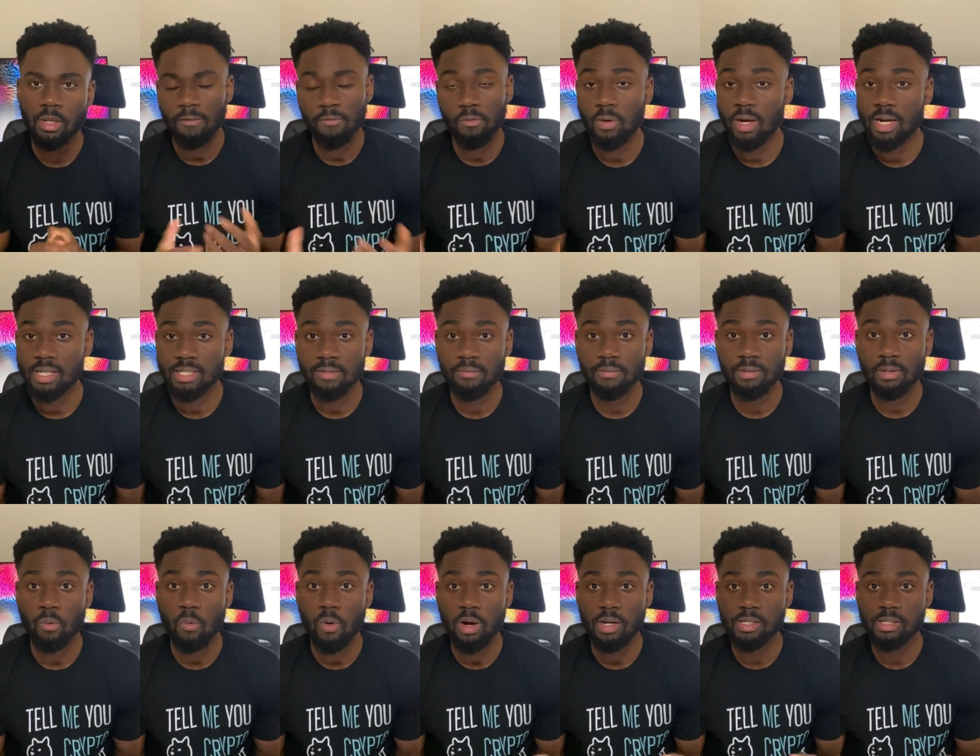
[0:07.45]
If you guys have
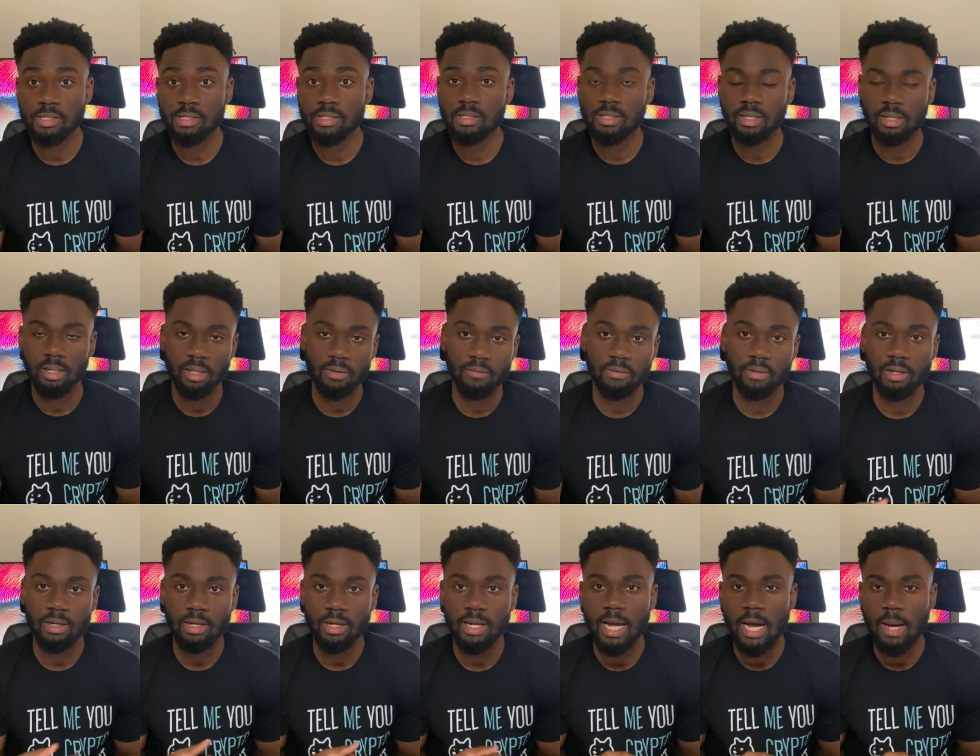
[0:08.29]
any questions, leave
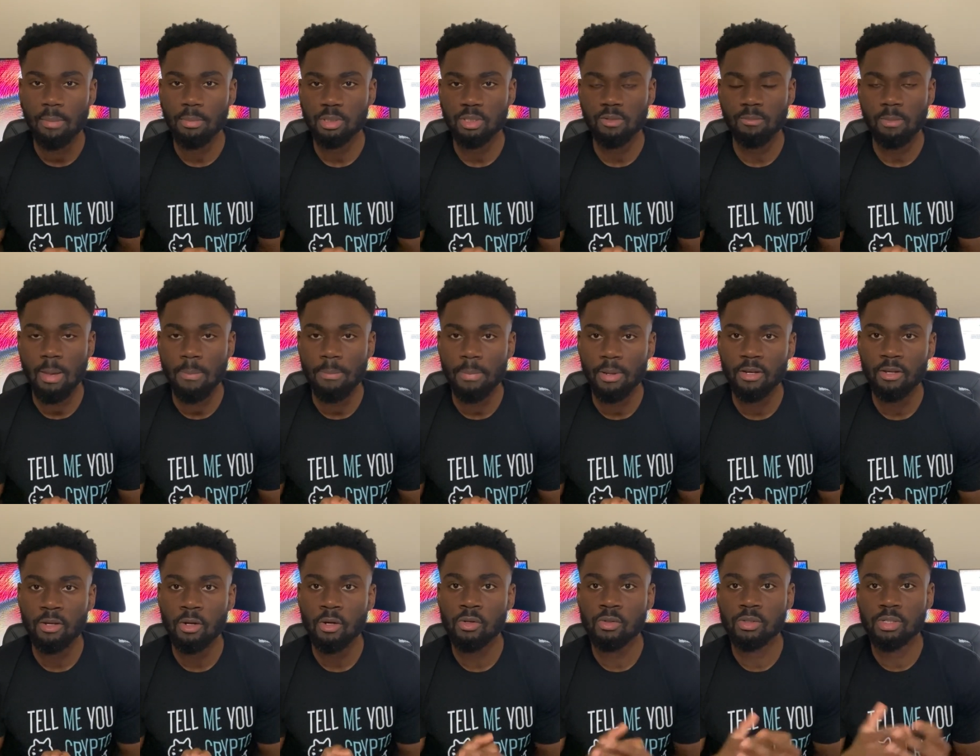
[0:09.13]
it in the comments of my
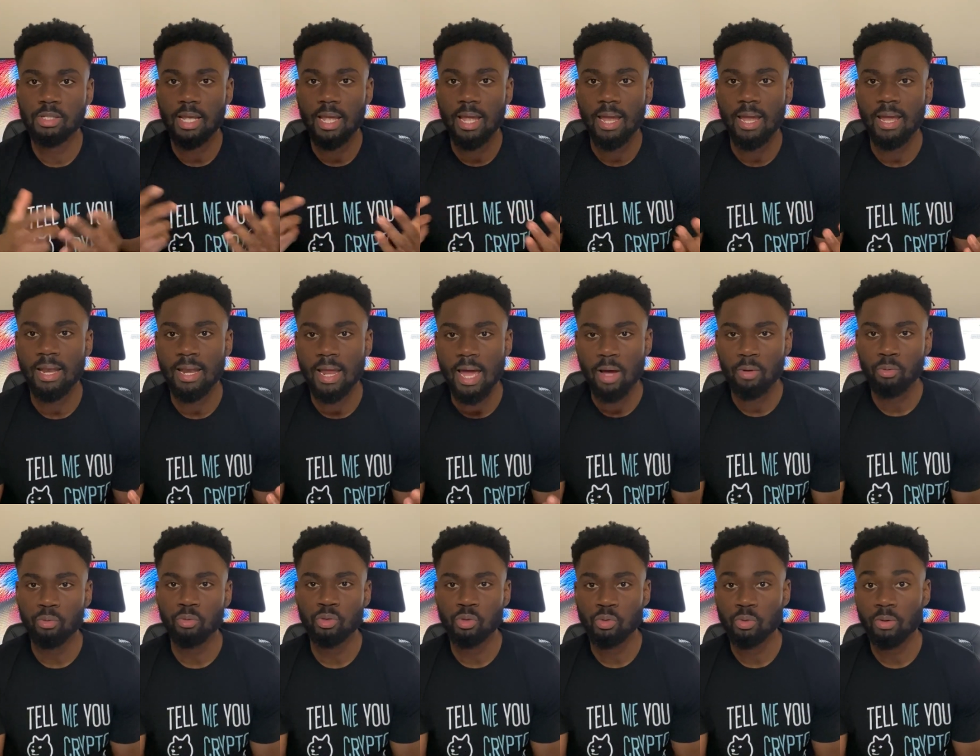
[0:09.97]
videos and I
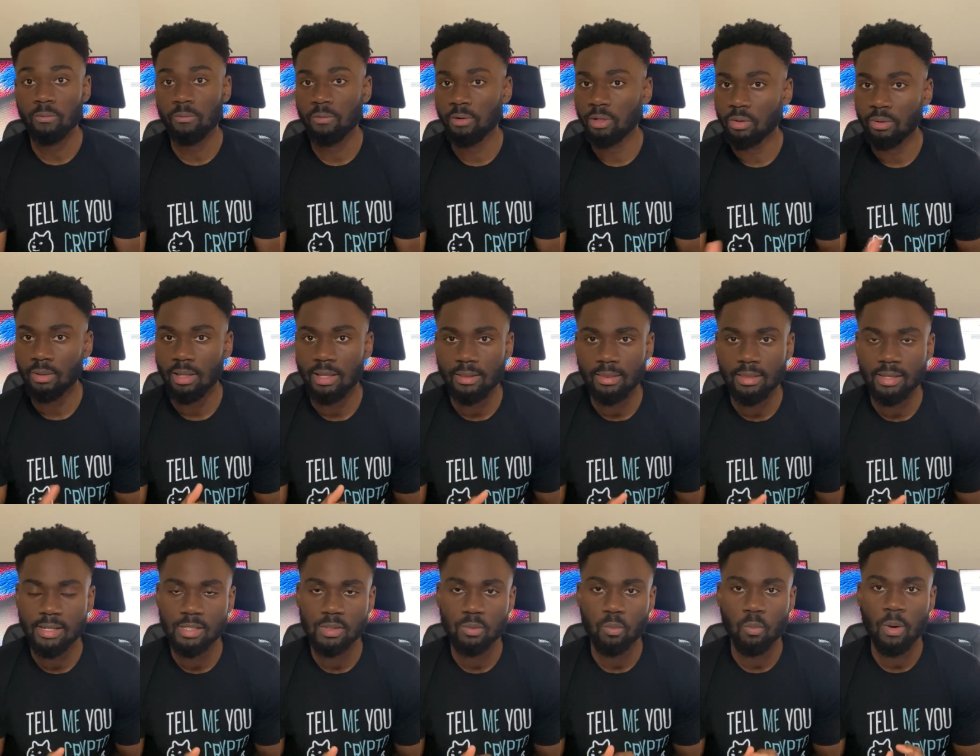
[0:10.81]
will do a video like
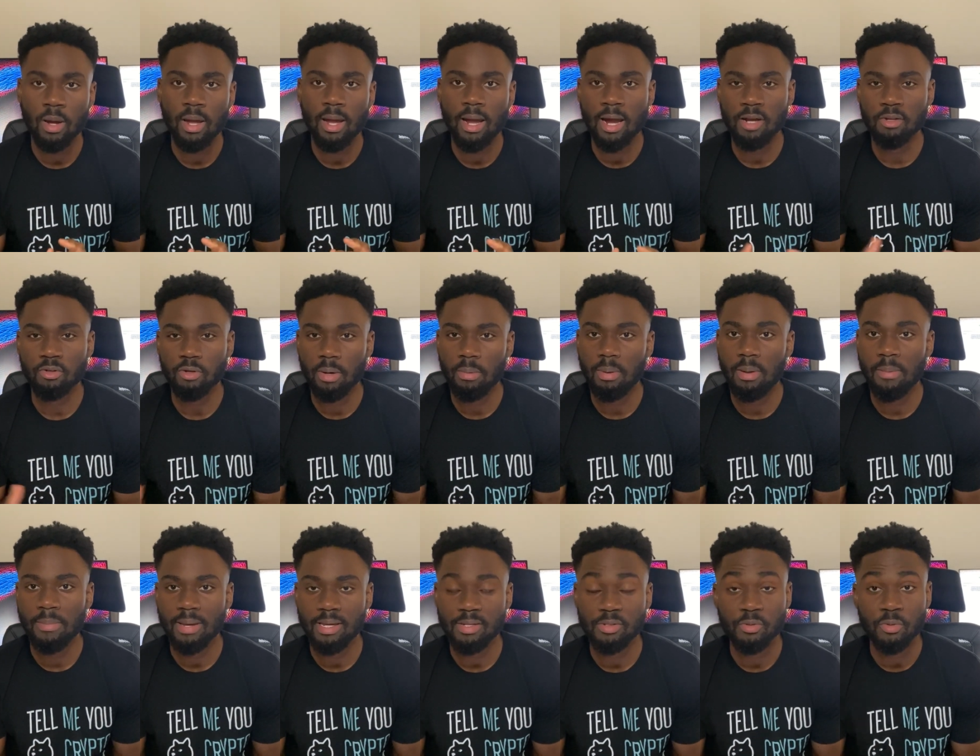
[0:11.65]
this where I try
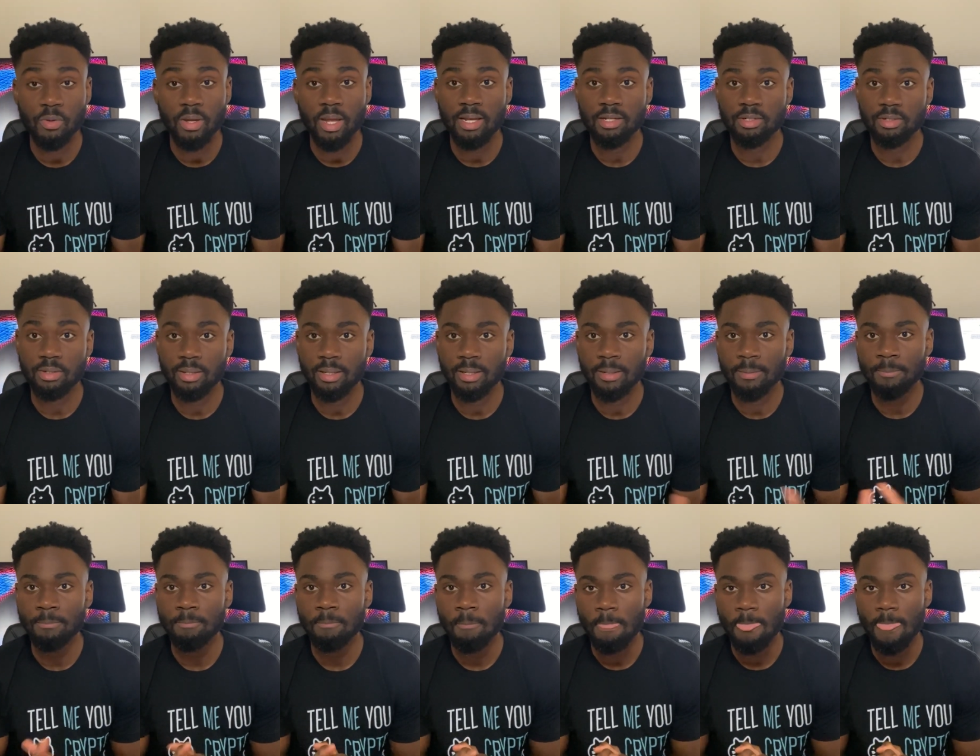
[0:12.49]
my best to answer
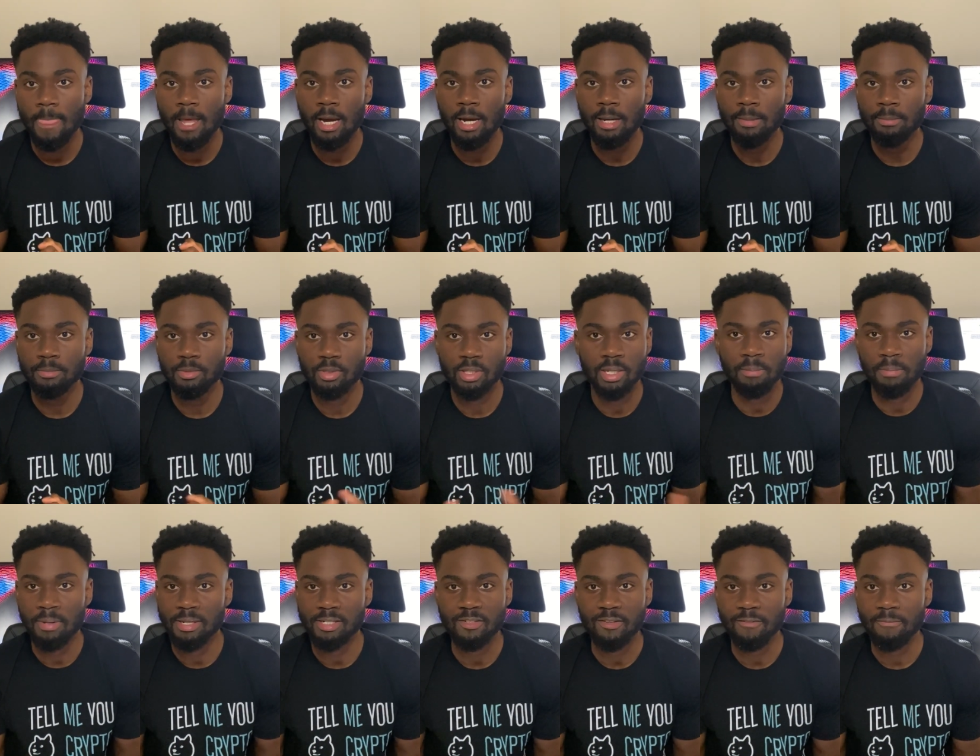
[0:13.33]
them to the
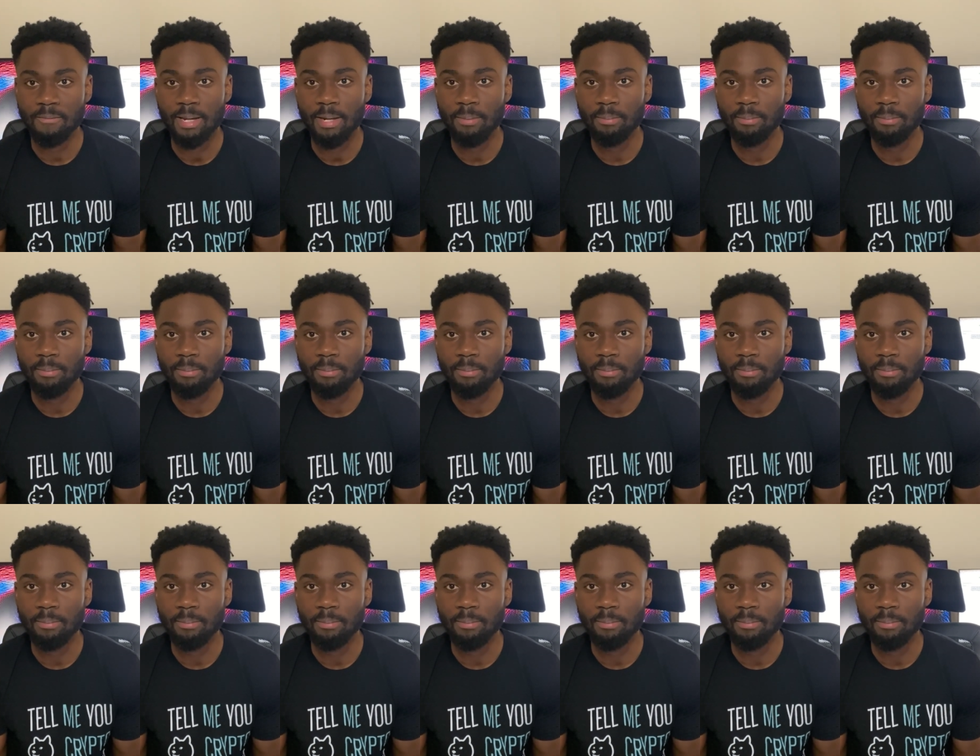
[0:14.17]
best of my